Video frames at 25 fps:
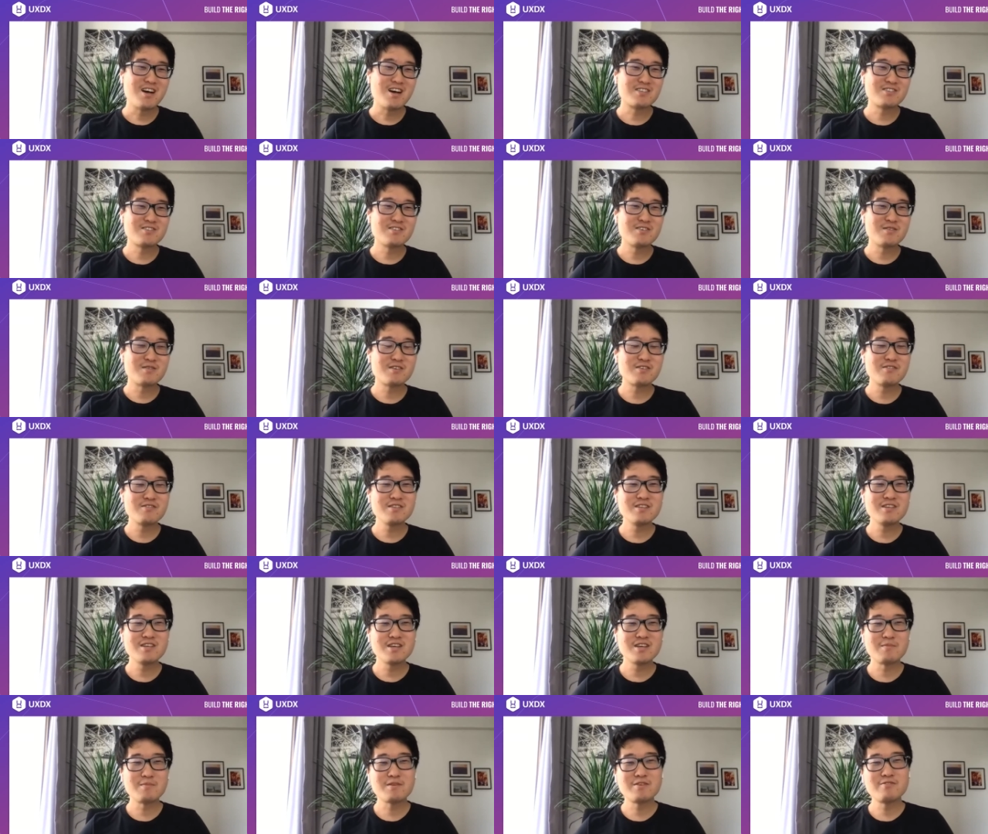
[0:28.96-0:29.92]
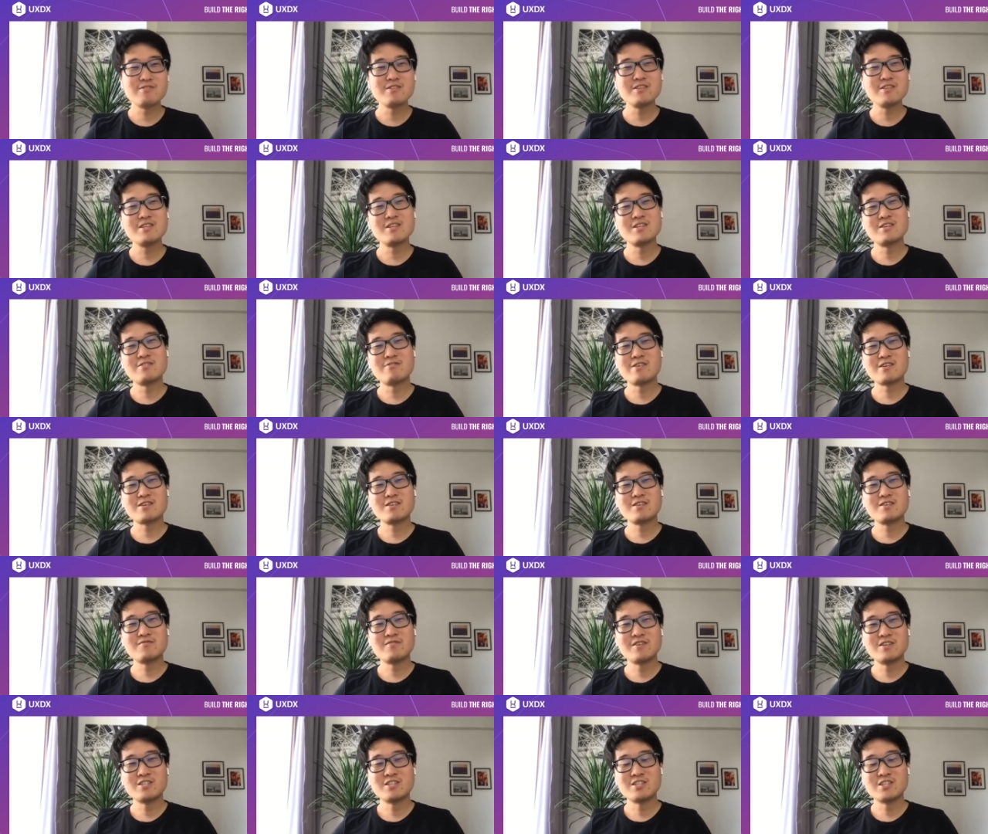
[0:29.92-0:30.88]
So I'm currently the director
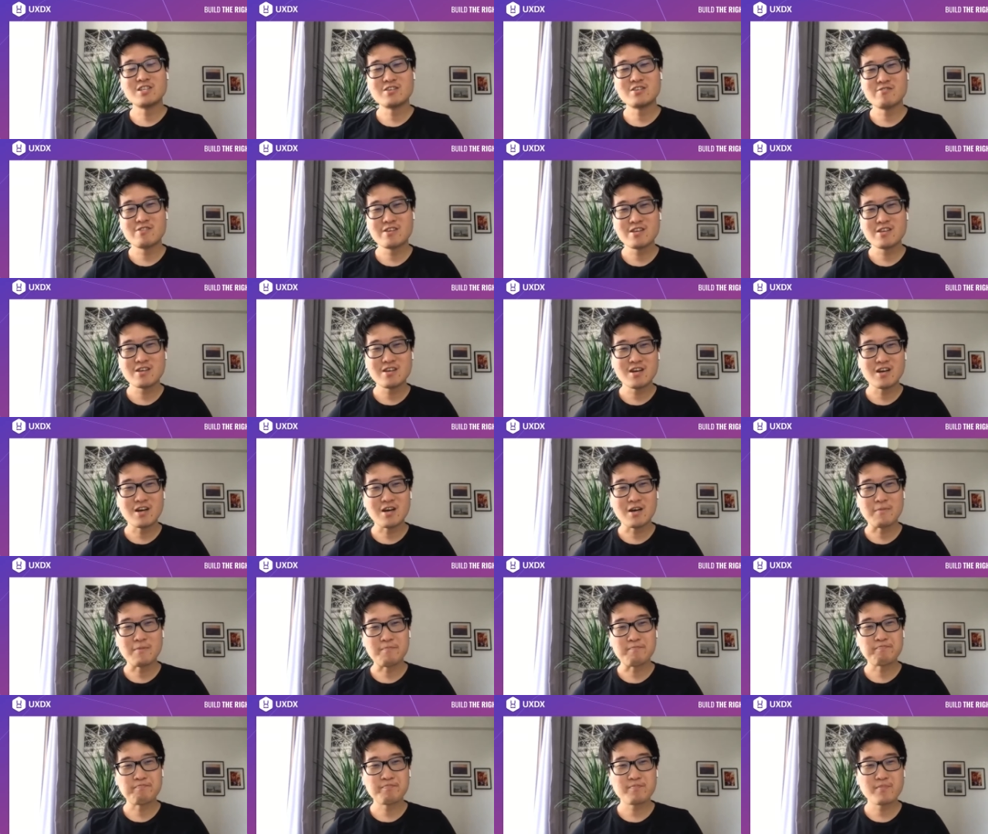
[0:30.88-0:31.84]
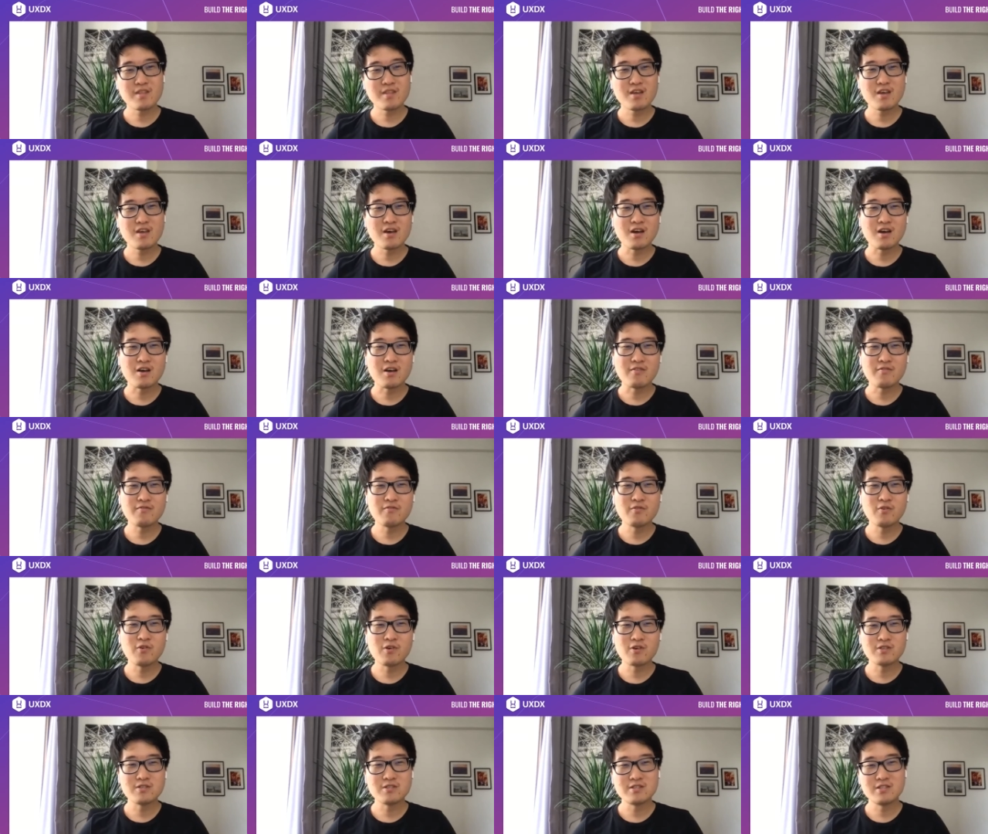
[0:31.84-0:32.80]
of engineering
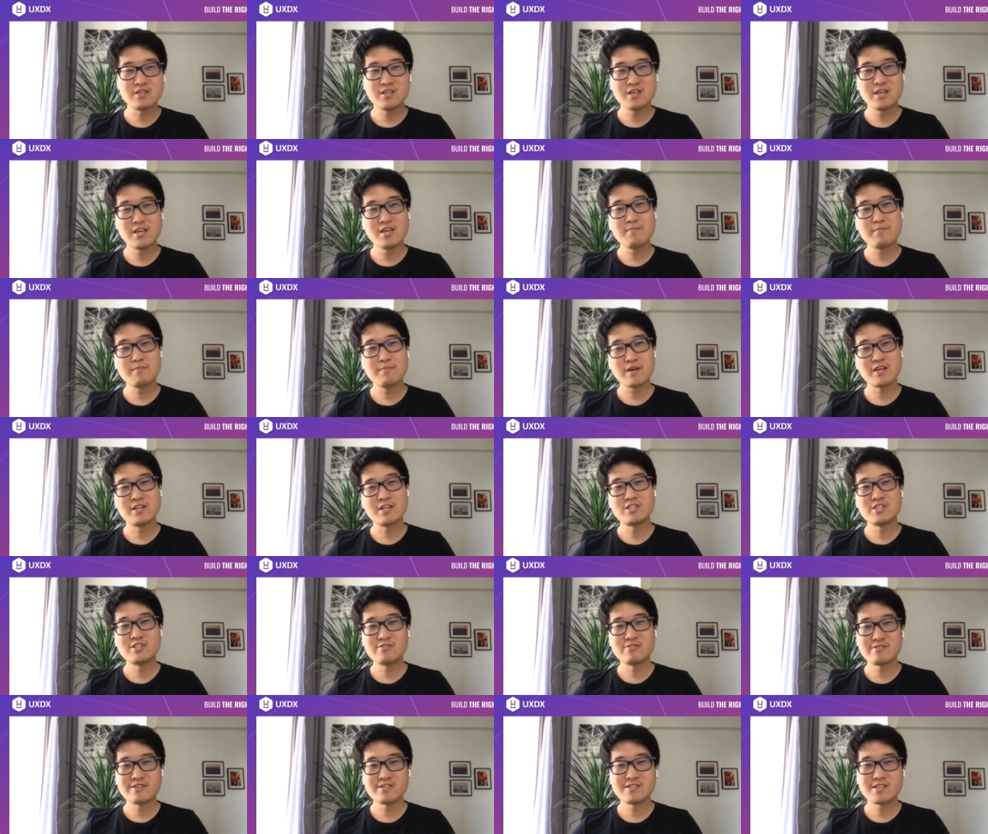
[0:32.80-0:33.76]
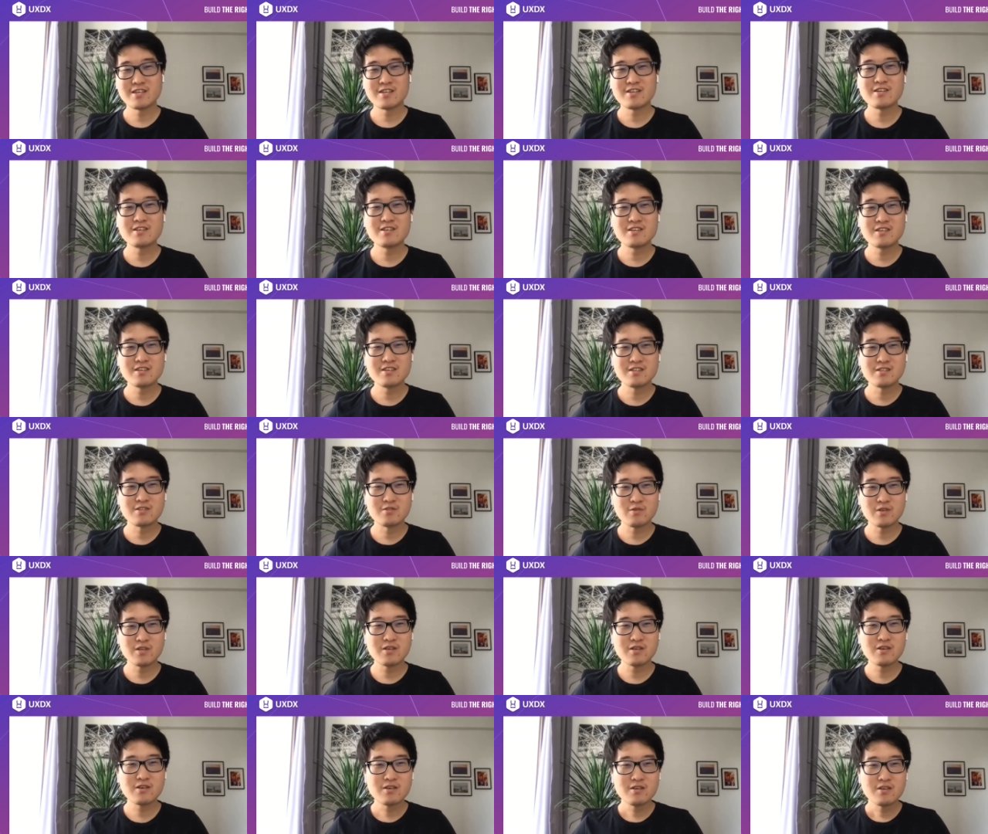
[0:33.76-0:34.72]
for the APAC Engineering Center here in
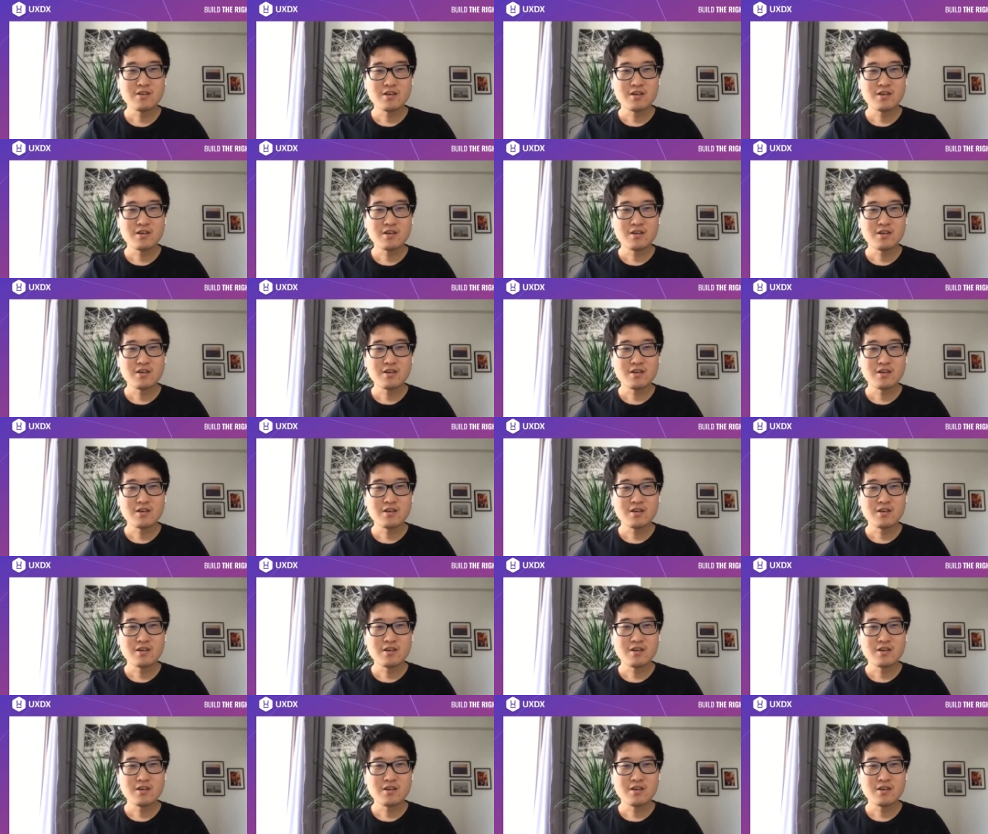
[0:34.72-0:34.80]
Twitter.